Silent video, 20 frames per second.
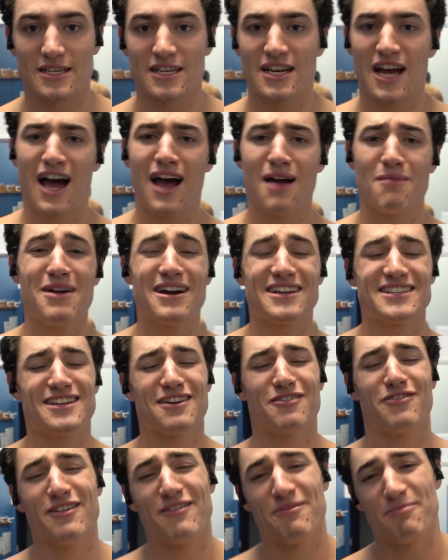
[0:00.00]
And I
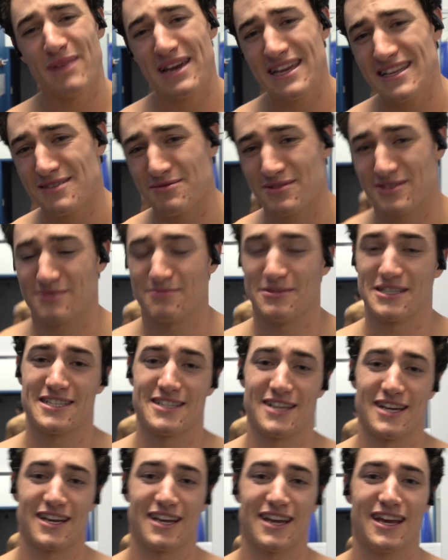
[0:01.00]
myself have made this
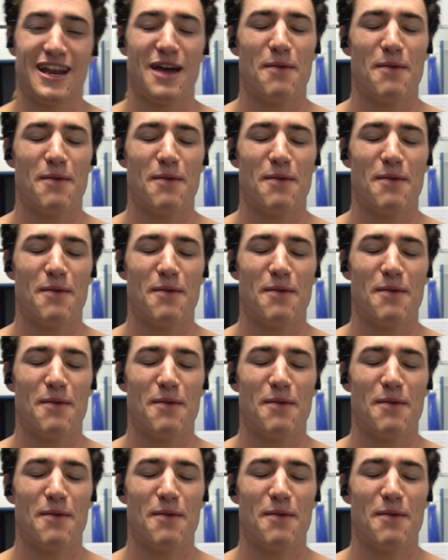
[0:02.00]
mistake. And